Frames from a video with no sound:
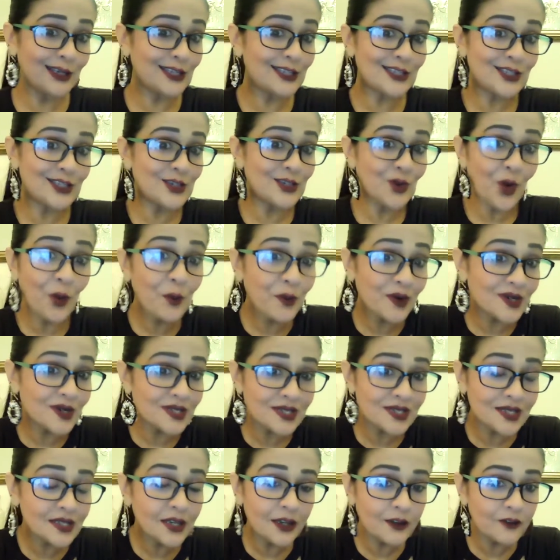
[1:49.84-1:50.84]
it's your
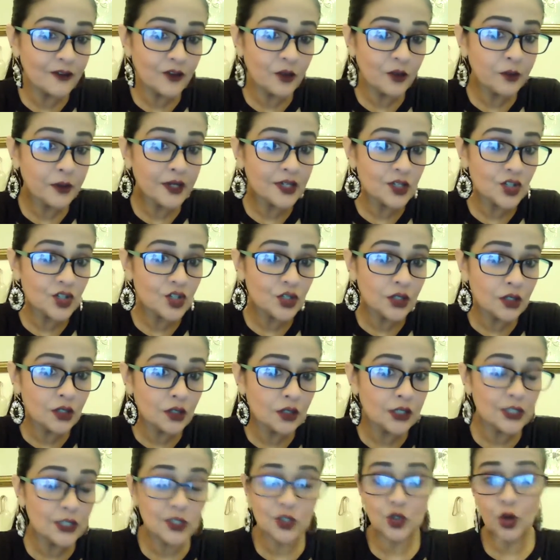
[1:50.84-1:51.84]
personal information,
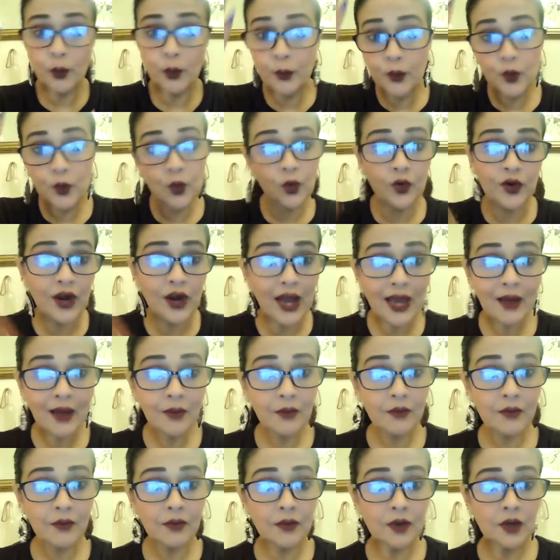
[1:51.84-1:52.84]
it's your
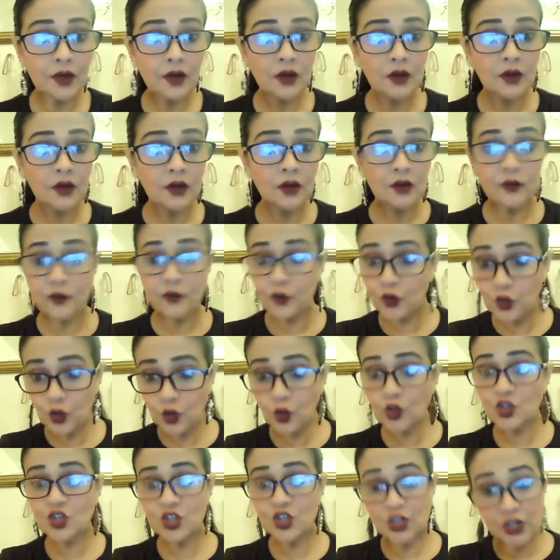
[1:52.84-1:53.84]
program for
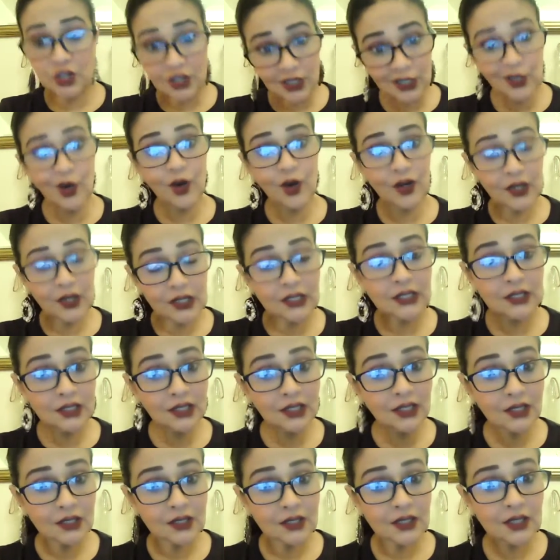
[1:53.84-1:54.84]
your journey on
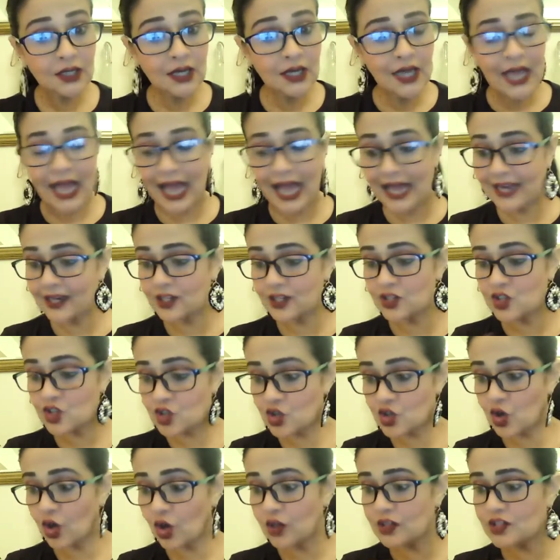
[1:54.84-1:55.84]
earth. And
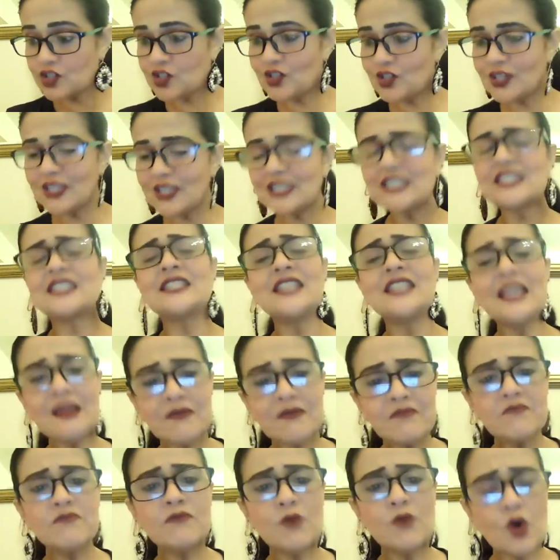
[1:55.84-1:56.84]
astrology is
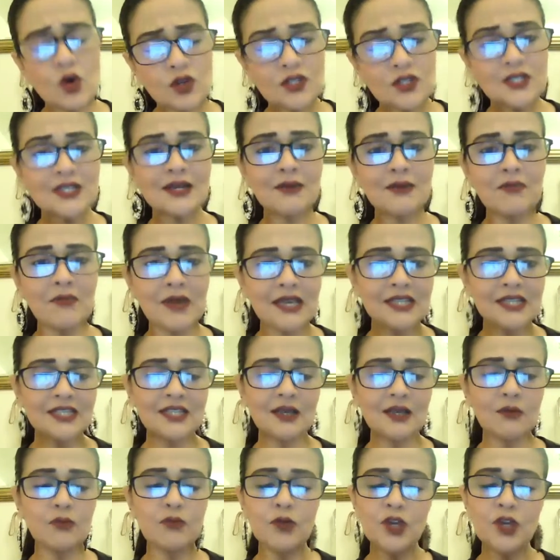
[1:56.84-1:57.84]
the most
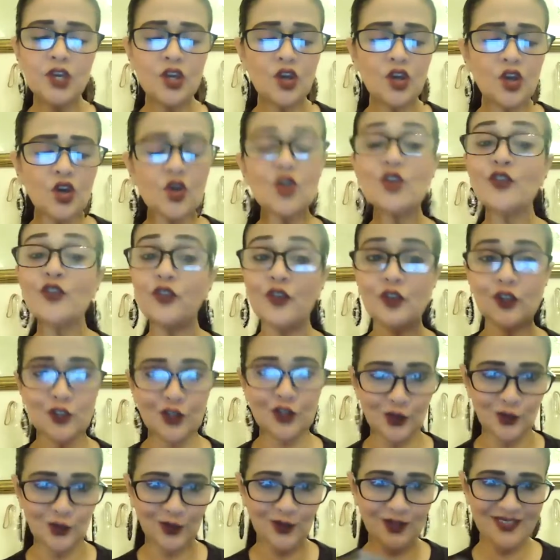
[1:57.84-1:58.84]
amazing, beautiful
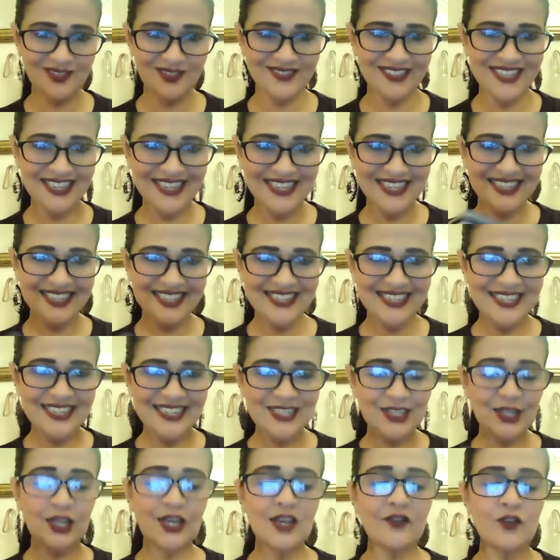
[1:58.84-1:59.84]
tool
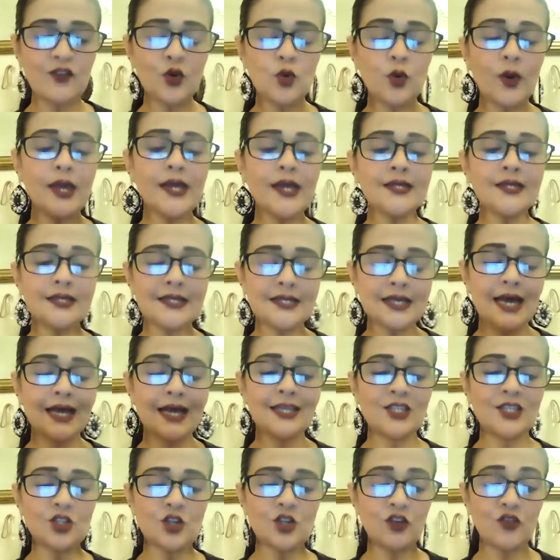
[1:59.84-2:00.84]
to give you
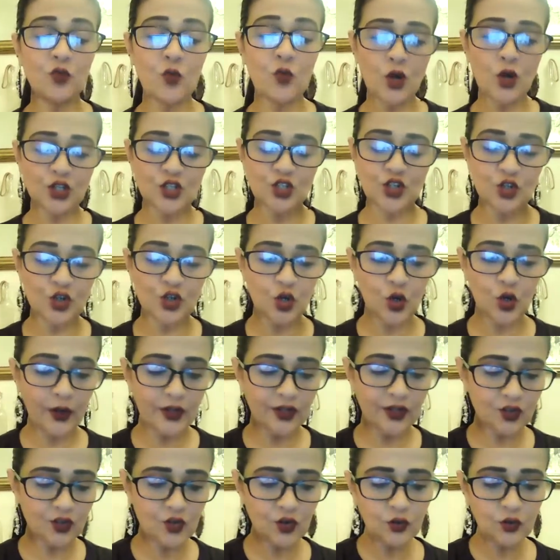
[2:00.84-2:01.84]
insights of what you're
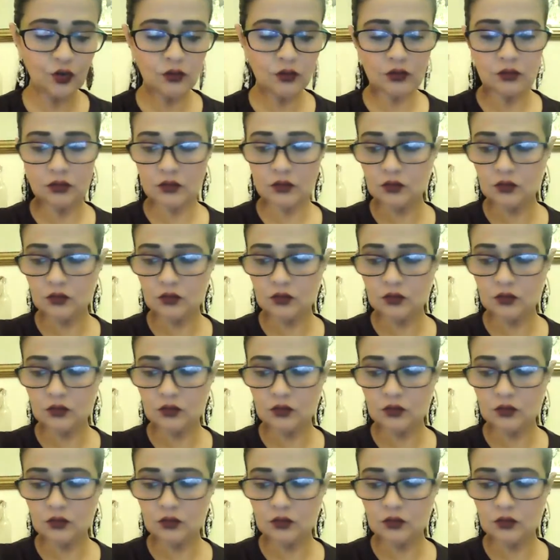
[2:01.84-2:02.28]
going through,